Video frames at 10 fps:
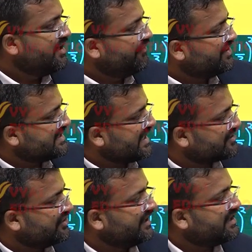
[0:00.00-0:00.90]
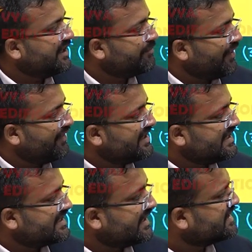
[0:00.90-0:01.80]
which is actually 3 power
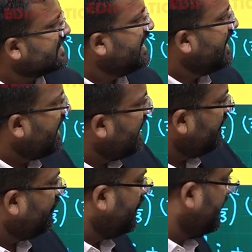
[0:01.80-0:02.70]
6. Here, what